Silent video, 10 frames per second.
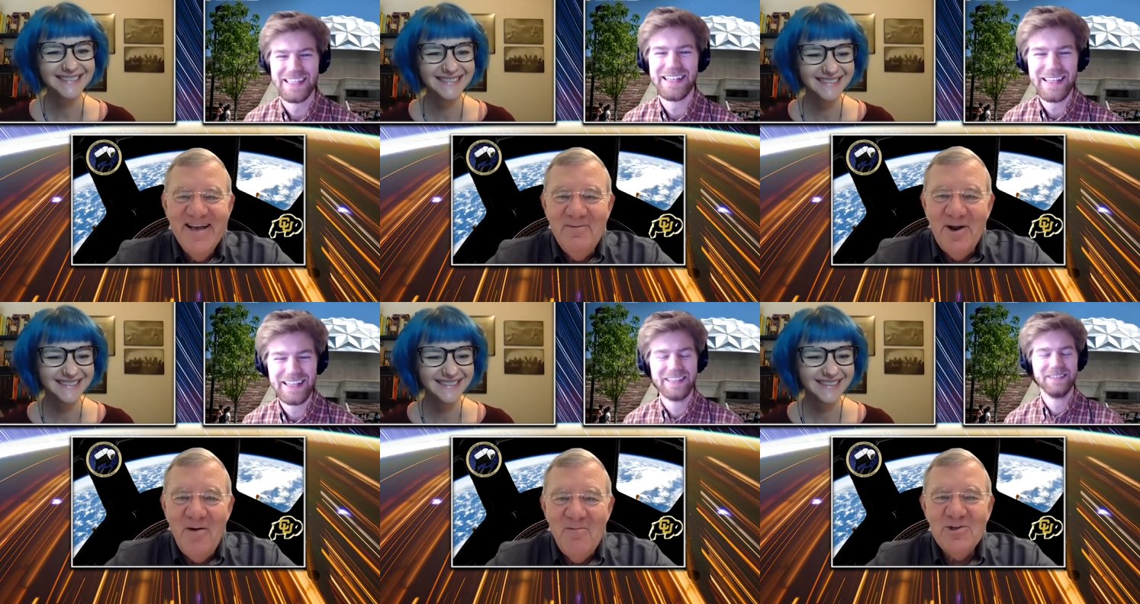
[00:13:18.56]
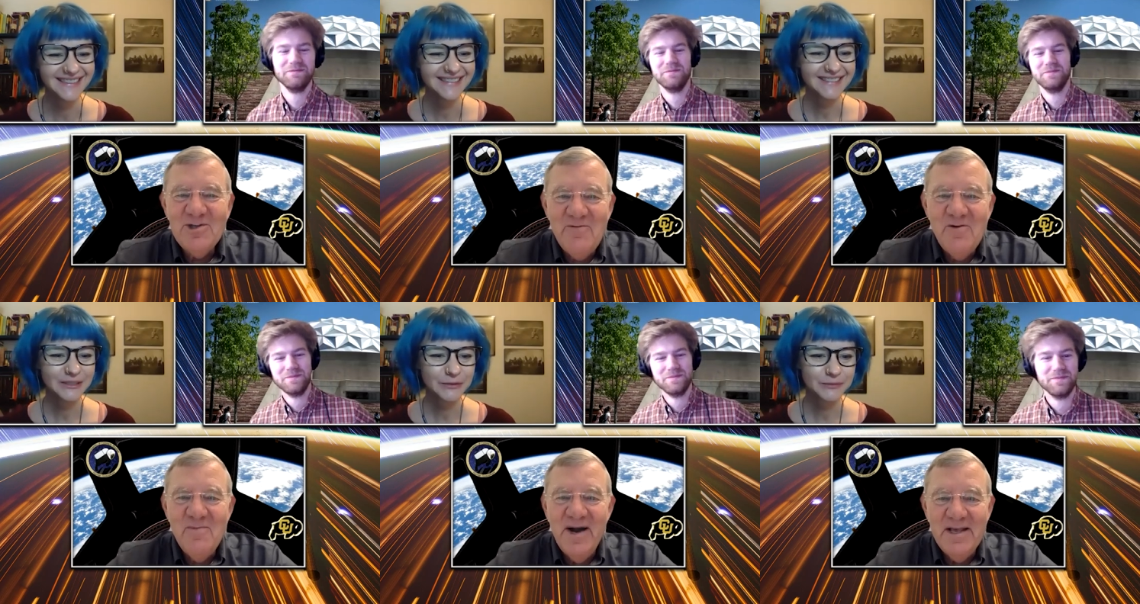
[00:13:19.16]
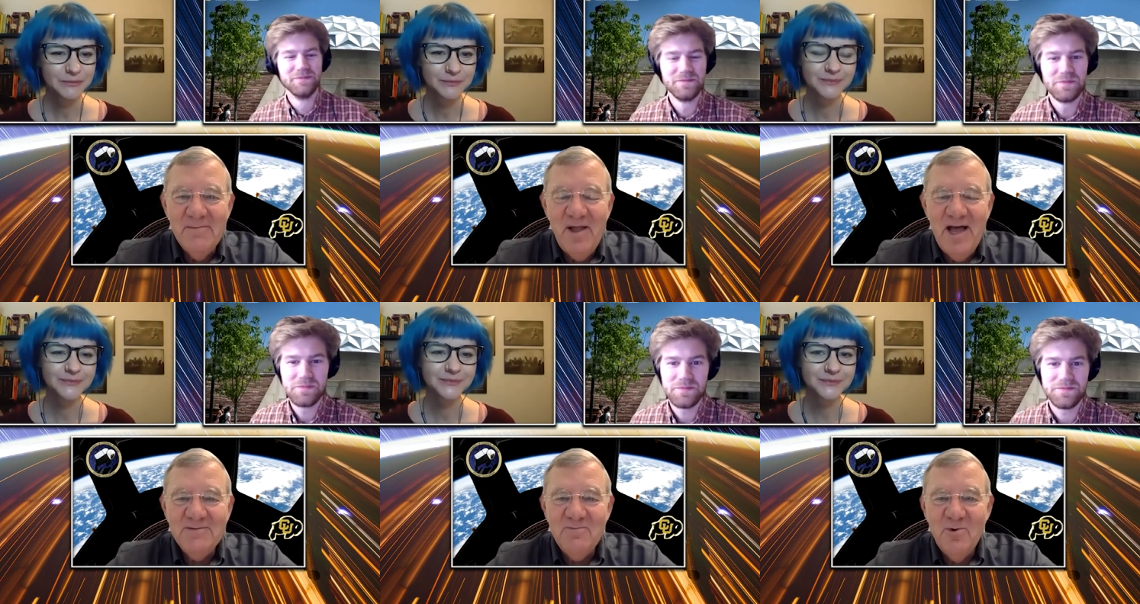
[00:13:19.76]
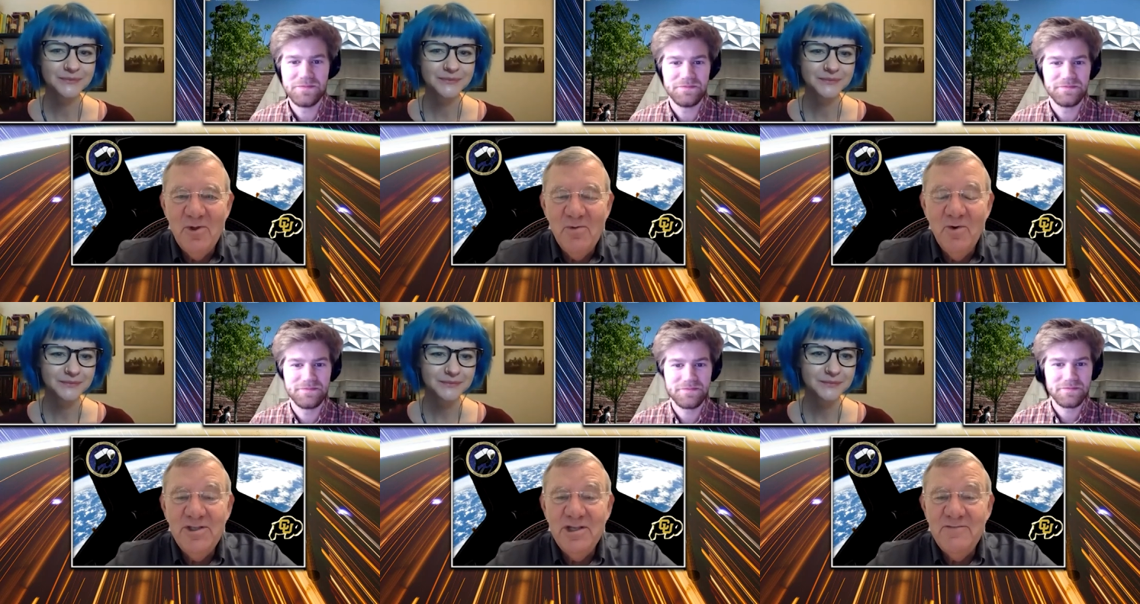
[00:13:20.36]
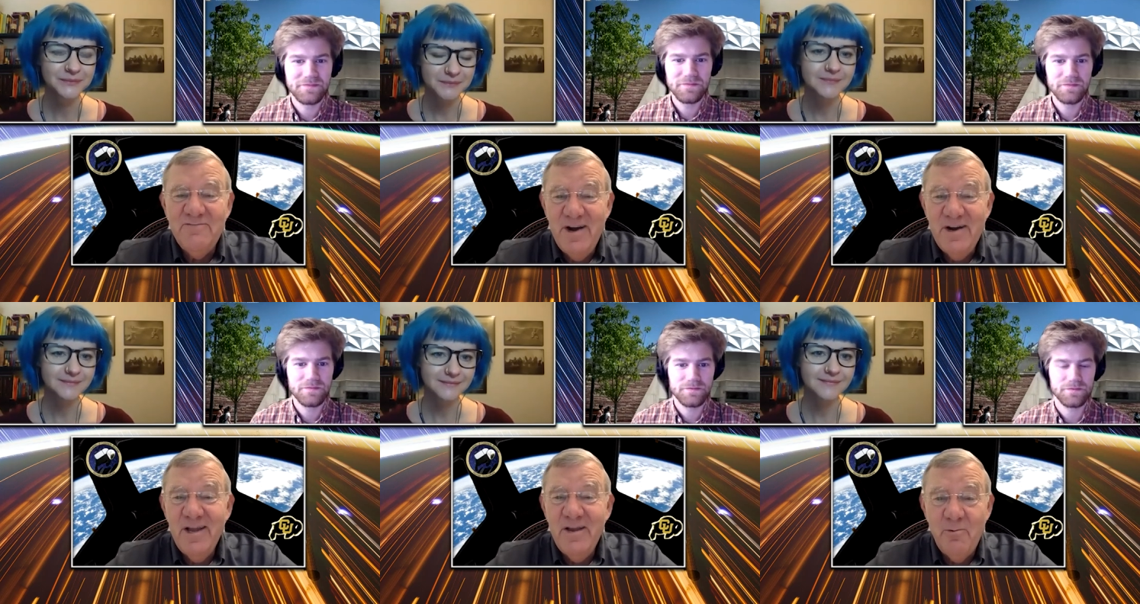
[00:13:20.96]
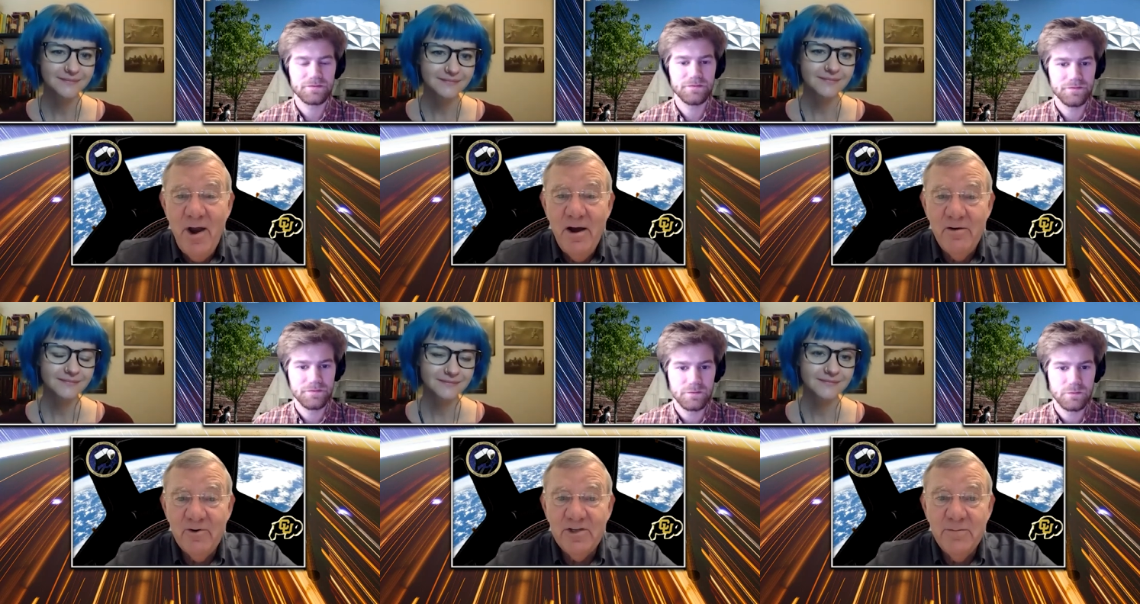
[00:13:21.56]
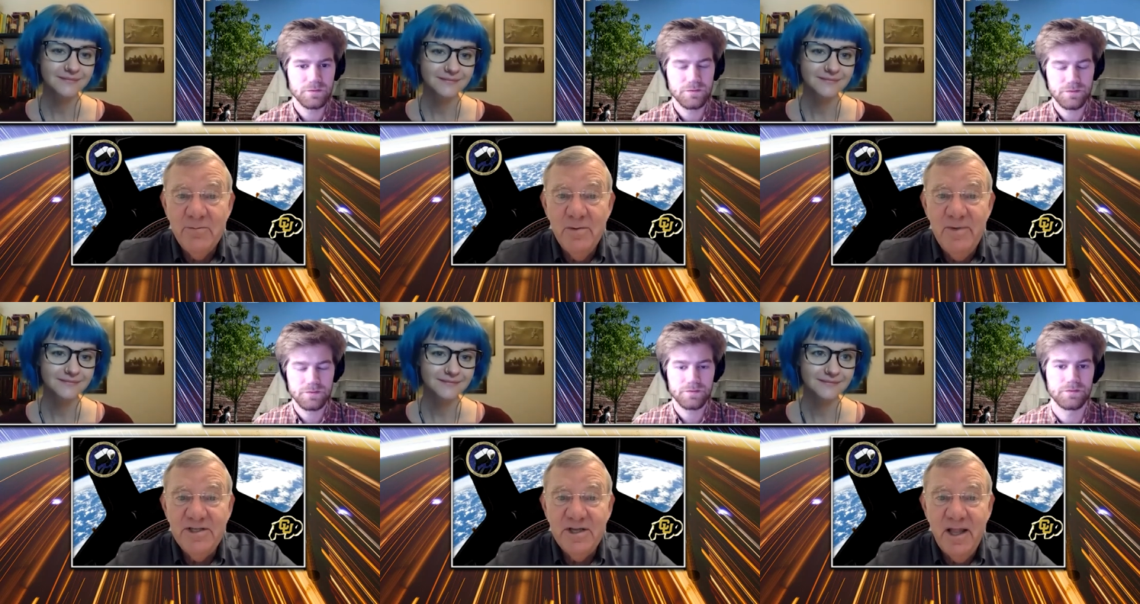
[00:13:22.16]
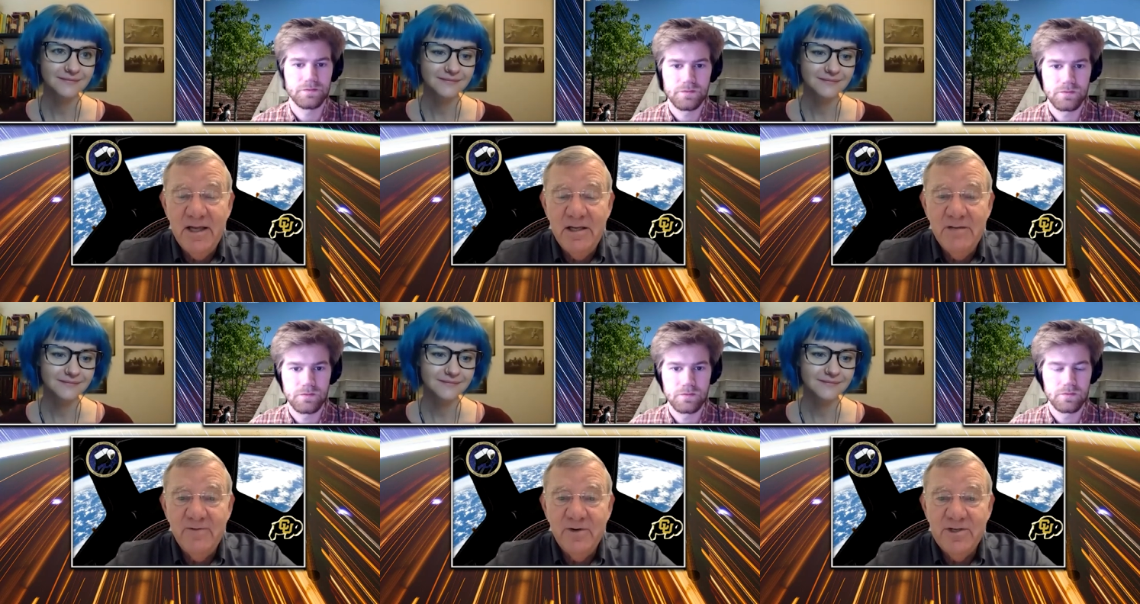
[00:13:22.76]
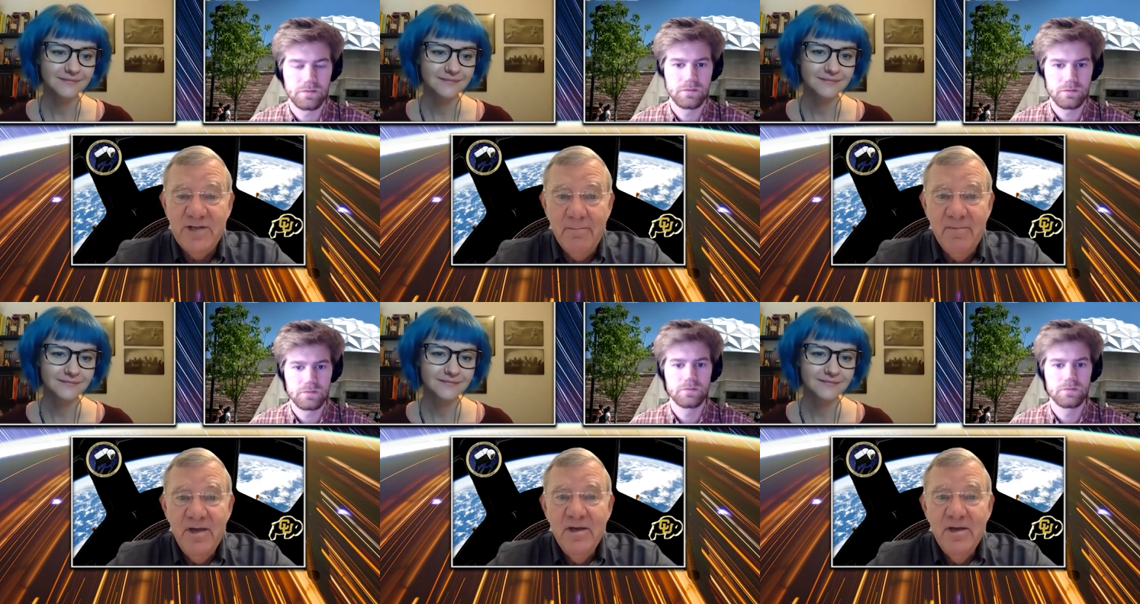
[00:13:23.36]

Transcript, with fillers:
Speaker 1: but almost everybody applies more than once. It's fairly rare for someone to be selected the first time.